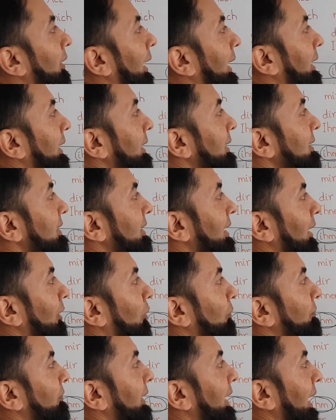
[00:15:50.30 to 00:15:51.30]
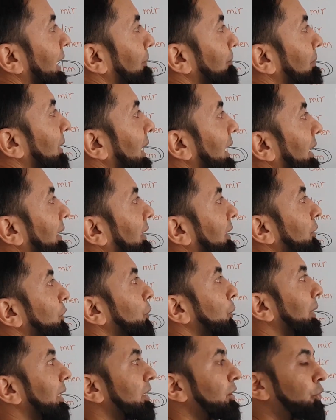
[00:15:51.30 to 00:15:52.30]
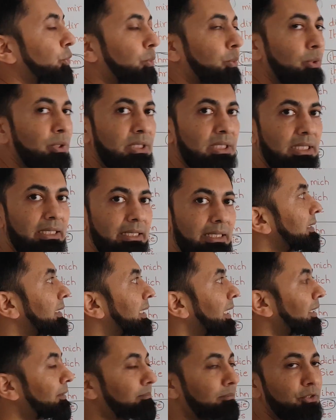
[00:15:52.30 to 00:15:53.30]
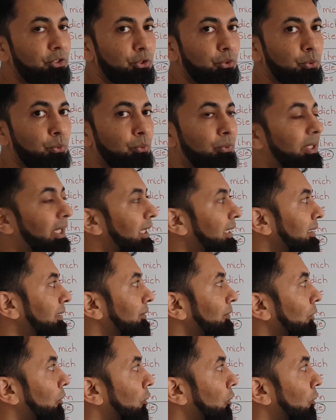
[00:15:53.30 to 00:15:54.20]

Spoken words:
and instead of dem later you can use dem student,